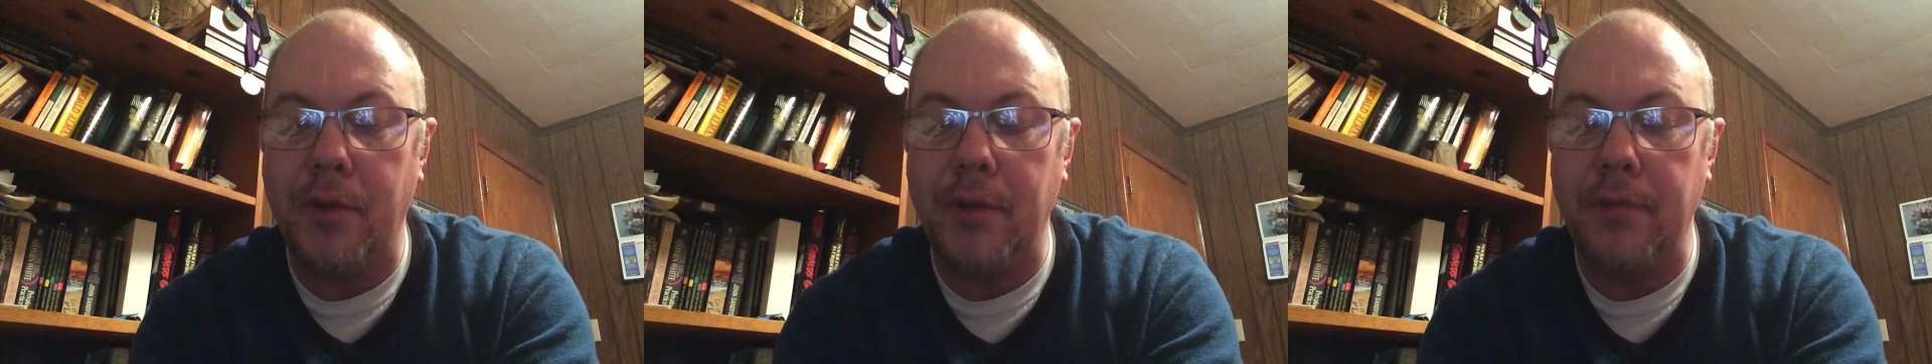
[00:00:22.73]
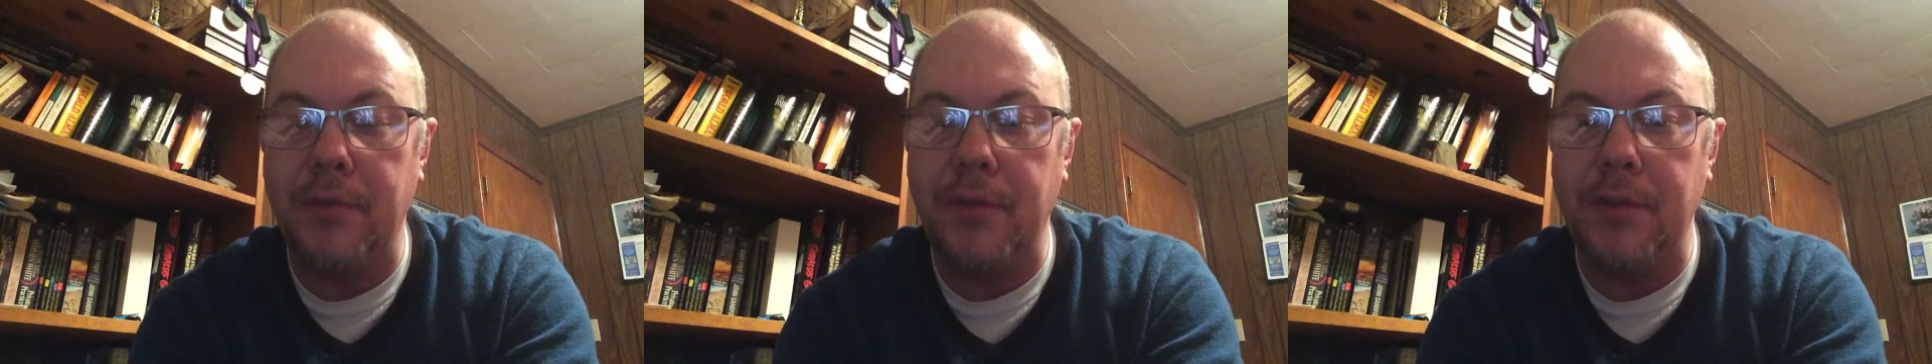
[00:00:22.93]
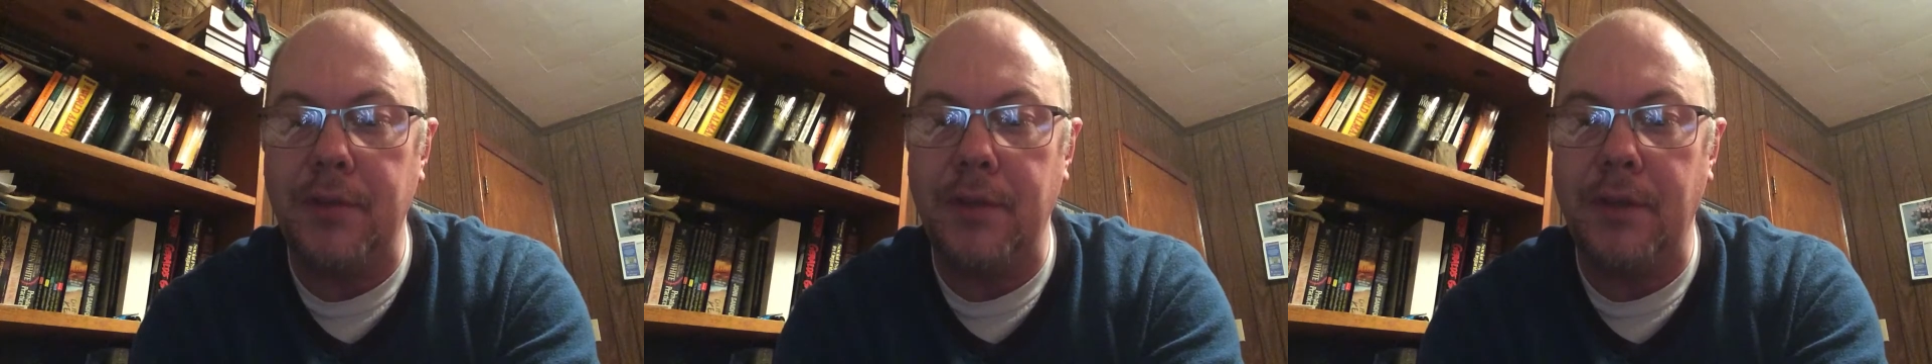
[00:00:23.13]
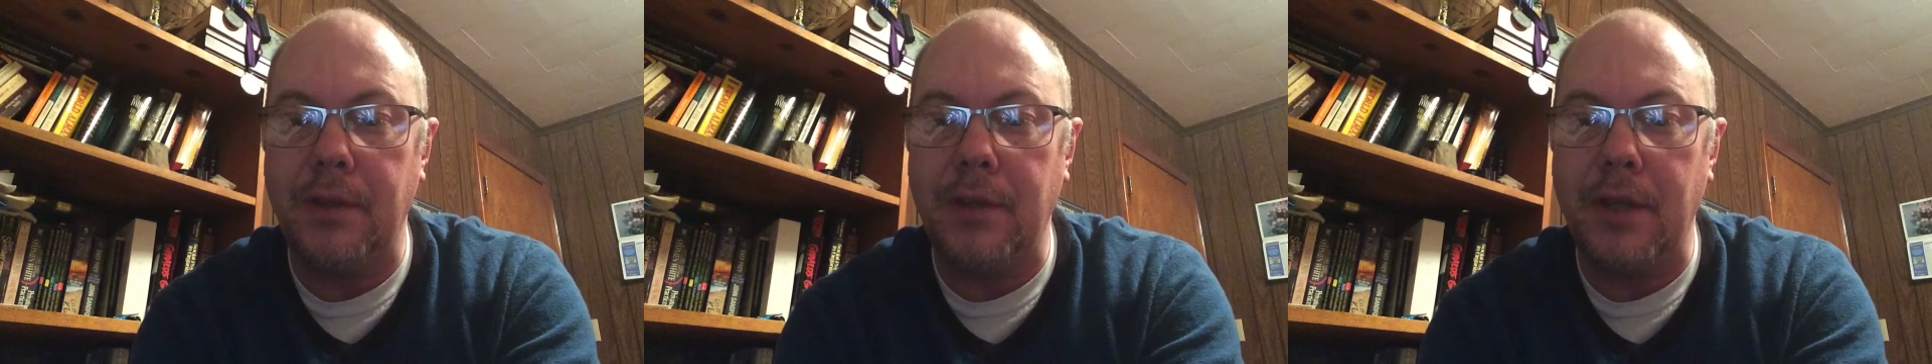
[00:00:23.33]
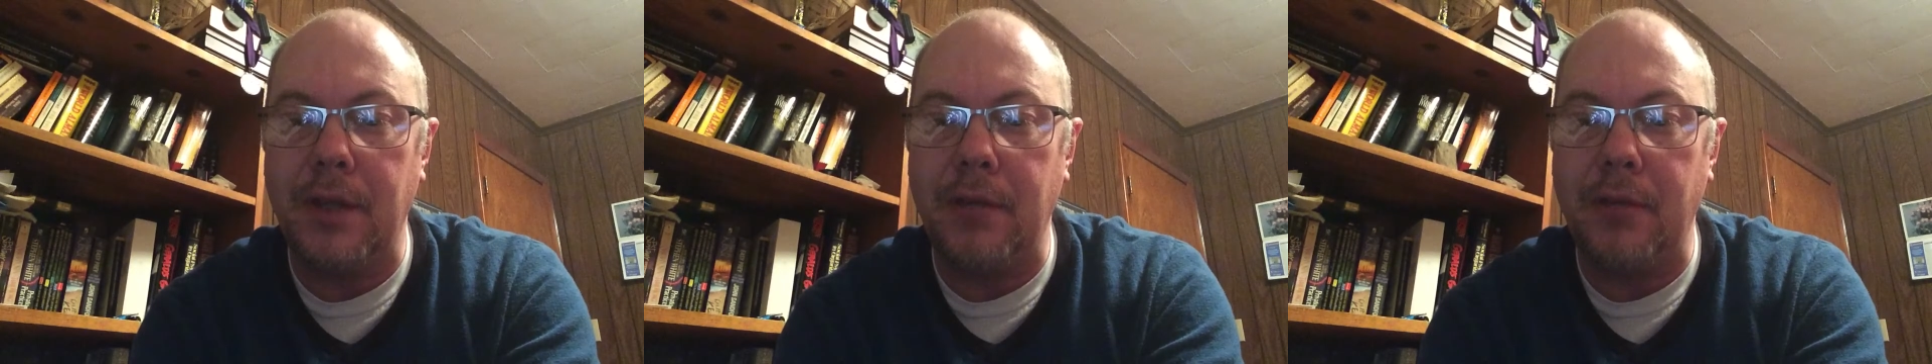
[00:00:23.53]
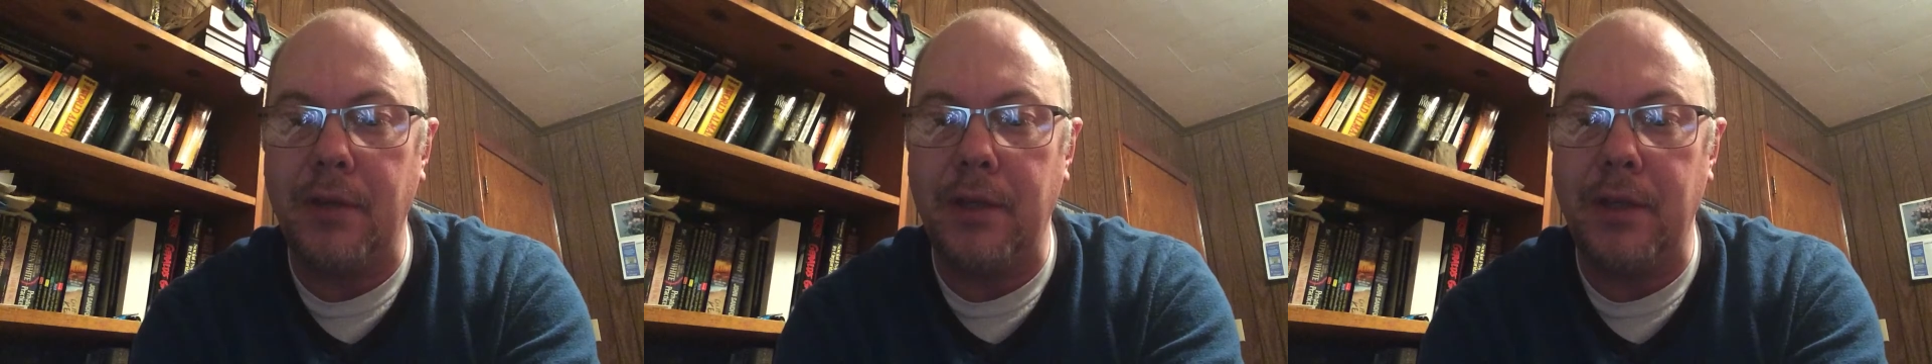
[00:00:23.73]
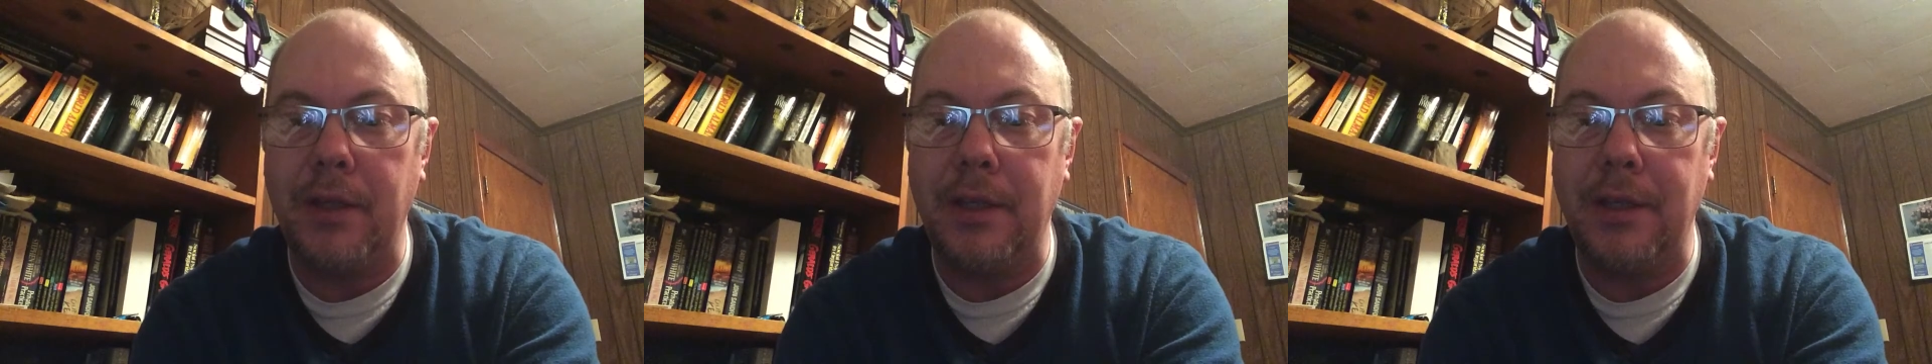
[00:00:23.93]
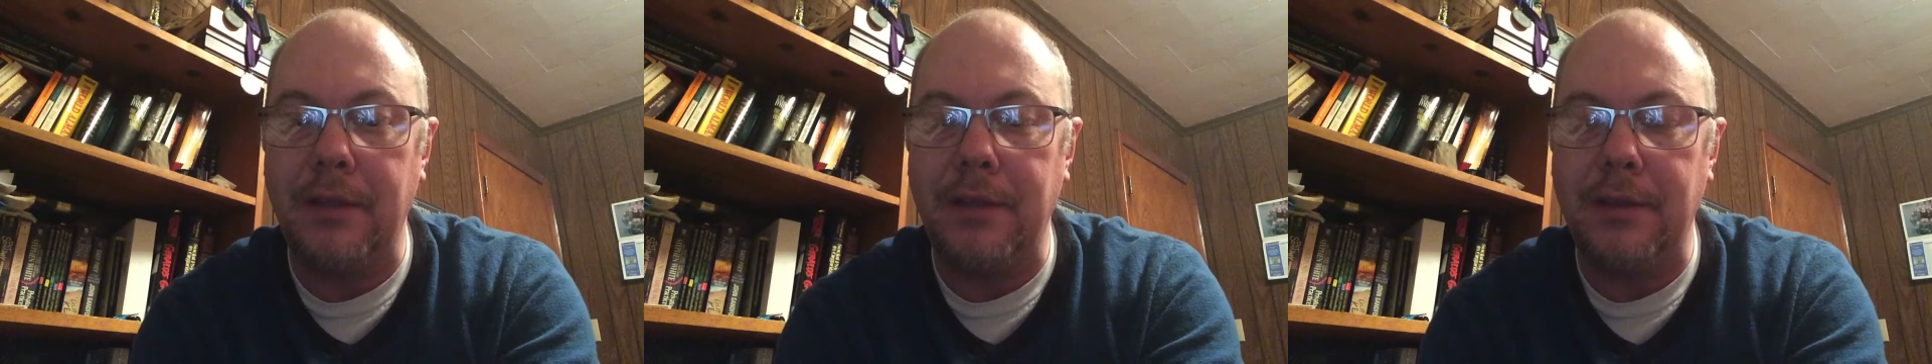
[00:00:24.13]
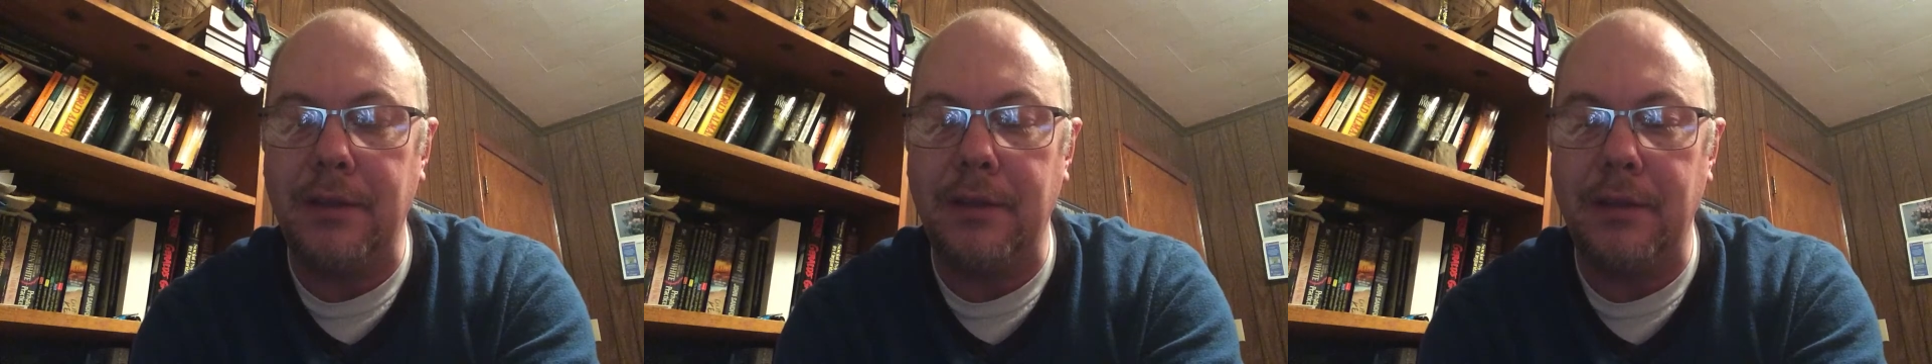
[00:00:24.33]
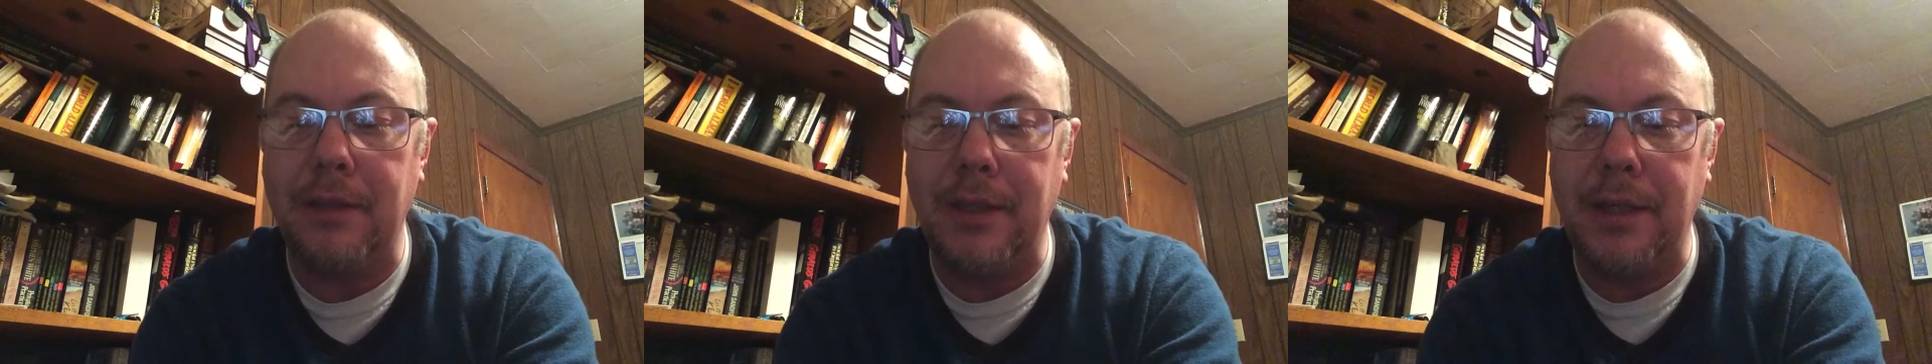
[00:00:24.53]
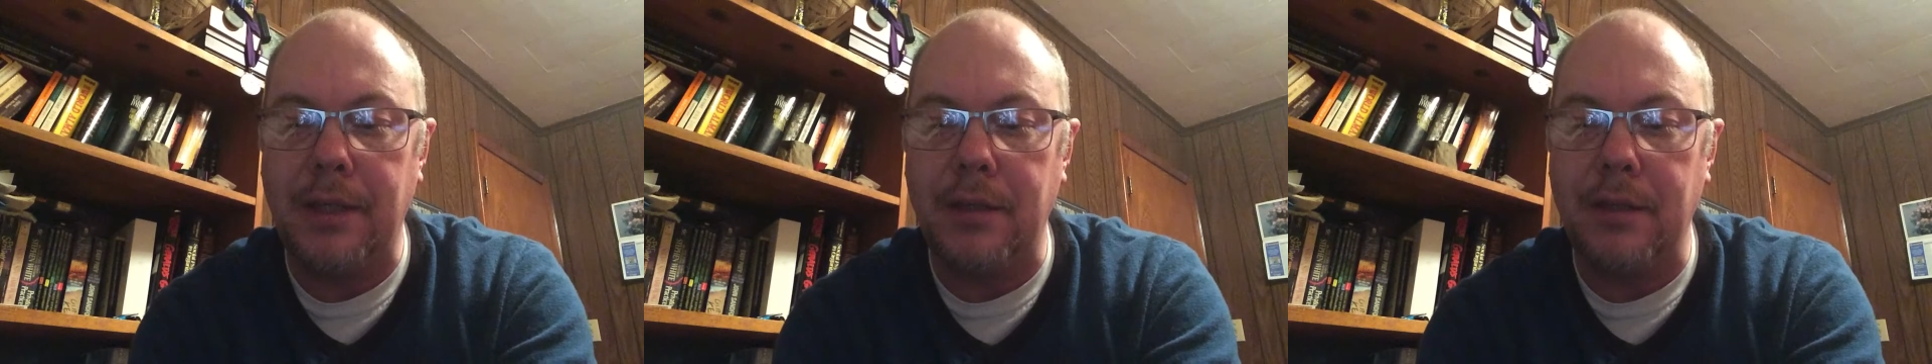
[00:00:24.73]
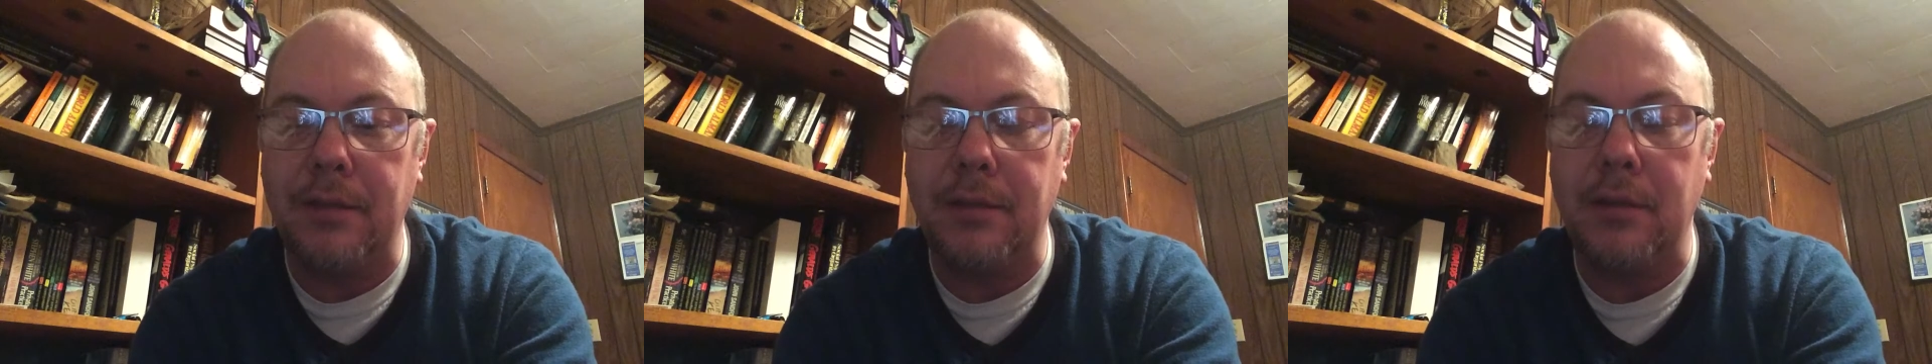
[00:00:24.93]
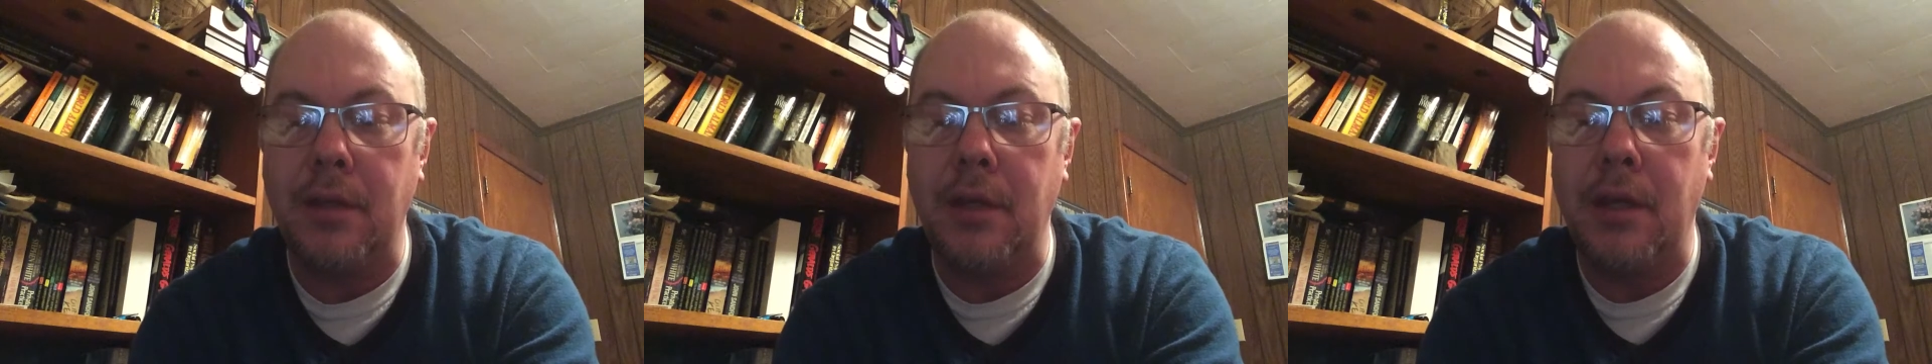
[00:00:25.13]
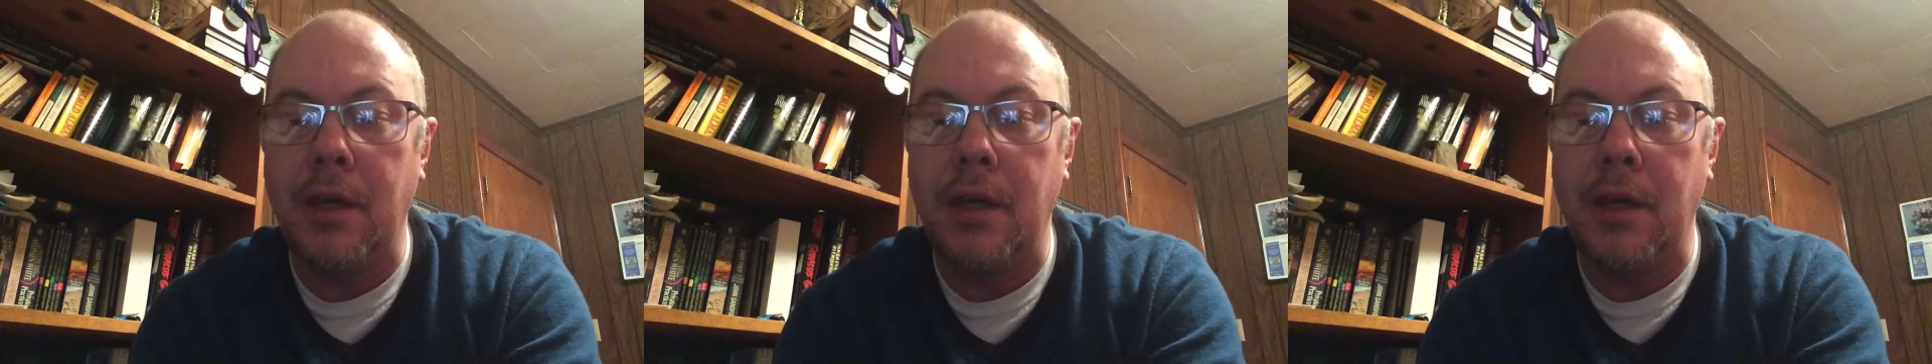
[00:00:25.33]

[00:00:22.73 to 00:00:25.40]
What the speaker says: confusing than it really is,